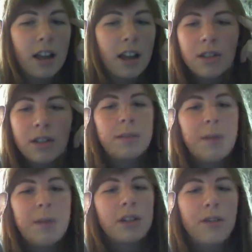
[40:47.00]
So
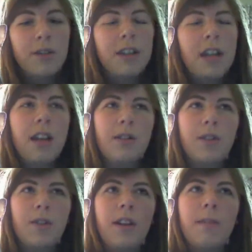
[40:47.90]
especially if you're taking
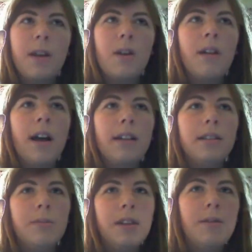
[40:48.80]
those fundamental
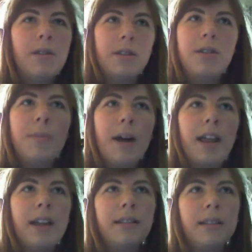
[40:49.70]
classes where they want you to buy
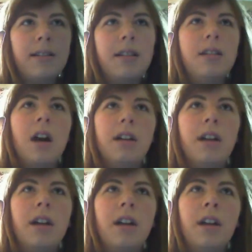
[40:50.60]
like
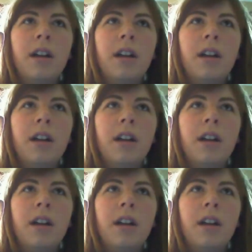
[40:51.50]
$60